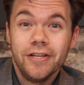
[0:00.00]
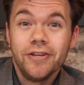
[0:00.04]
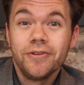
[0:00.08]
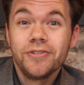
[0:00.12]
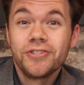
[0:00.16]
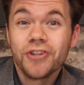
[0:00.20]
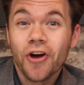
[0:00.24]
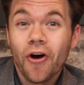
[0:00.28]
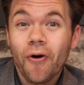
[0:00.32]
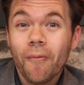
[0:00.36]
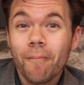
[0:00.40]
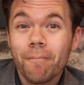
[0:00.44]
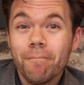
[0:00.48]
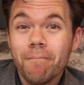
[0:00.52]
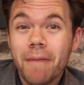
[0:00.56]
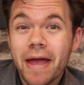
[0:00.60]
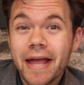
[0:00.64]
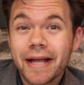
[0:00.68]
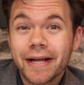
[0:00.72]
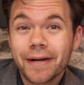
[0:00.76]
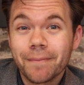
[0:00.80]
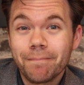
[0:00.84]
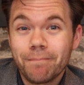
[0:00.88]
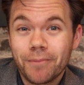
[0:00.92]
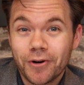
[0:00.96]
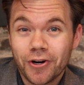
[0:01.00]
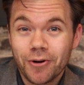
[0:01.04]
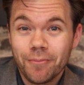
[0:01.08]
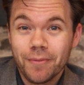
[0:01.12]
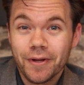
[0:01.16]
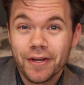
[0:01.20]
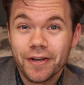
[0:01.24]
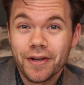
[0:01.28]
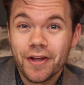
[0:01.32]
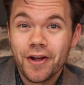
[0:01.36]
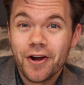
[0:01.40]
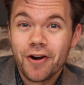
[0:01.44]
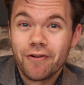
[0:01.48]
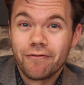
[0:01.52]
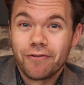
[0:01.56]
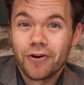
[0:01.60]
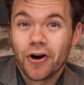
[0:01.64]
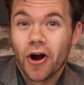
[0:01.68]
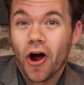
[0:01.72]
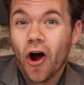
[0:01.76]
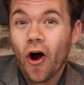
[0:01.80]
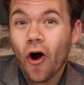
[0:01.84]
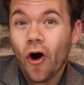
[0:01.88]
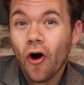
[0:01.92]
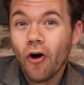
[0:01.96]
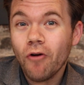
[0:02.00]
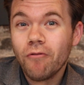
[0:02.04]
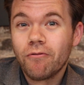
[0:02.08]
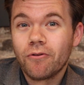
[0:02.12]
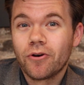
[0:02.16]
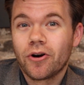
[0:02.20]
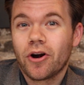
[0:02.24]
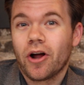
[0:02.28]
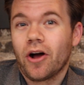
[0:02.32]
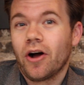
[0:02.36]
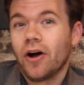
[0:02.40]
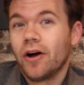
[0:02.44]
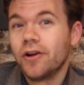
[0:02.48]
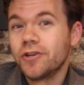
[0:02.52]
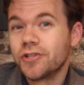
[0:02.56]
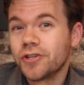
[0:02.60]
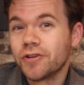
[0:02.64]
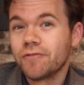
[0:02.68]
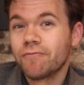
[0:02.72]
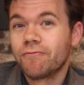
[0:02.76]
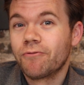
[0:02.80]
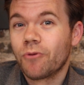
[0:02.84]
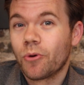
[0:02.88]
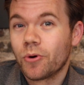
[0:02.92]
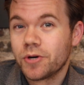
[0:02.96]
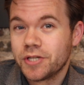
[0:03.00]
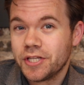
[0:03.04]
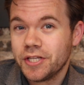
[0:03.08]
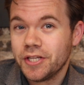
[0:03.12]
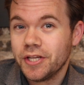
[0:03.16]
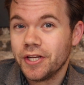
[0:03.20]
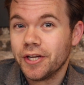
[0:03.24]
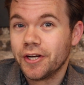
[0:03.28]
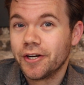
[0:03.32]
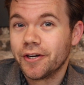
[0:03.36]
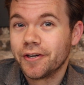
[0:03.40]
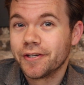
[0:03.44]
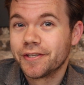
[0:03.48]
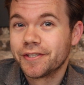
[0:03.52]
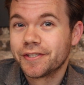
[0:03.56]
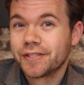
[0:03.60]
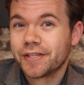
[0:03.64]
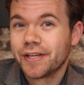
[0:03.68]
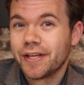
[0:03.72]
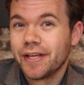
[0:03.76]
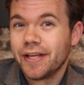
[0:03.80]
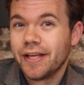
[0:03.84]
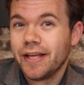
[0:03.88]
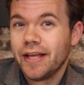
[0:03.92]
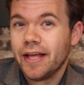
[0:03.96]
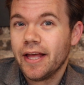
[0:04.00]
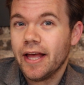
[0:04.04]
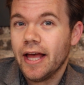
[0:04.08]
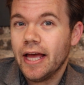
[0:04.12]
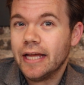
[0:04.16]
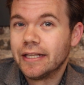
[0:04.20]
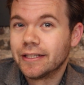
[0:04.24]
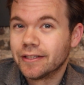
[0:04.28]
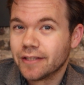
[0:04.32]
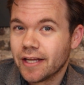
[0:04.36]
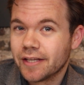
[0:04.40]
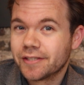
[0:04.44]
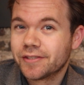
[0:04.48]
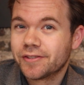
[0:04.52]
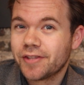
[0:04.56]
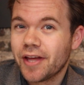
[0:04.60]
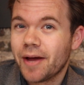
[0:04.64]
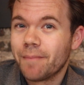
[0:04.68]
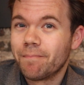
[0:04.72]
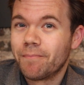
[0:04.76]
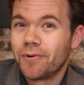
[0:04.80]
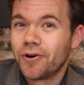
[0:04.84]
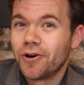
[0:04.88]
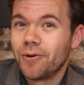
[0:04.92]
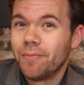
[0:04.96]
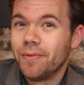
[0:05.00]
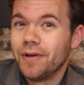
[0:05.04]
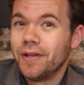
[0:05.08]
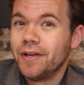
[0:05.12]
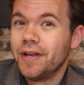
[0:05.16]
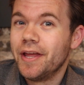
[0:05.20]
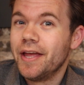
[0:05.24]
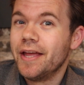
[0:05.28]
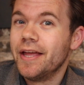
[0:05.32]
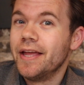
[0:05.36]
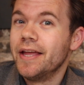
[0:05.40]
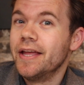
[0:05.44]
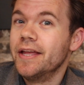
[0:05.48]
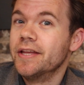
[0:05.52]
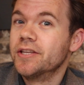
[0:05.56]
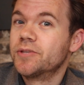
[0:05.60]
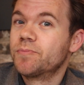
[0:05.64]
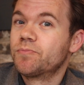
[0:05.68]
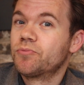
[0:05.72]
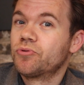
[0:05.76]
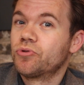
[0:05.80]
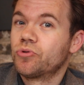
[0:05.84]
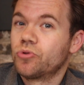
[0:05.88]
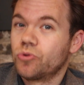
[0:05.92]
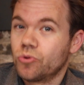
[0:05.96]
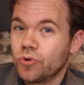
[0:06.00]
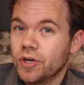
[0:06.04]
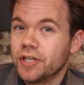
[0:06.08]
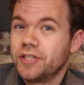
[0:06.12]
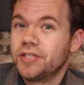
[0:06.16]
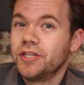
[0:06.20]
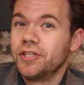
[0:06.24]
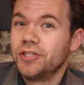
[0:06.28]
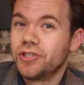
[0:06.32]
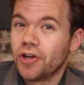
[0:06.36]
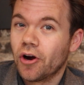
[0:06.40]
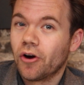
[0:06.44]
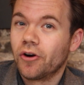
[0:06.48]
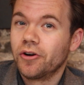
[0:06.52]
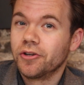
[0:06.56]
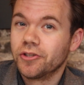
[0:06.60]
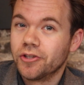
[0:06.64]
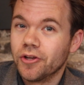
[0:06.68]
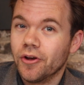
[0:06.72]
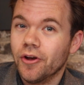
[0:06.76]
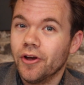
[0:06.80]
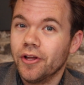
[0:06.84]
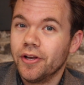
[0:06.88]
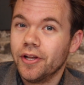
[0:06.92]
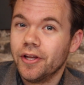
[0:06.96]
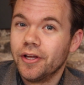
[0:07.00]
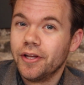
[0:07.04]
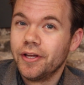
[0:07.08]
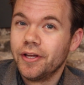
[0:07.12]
You don't make a bourbon for over 140 years unless that bourbon is pretty darn good.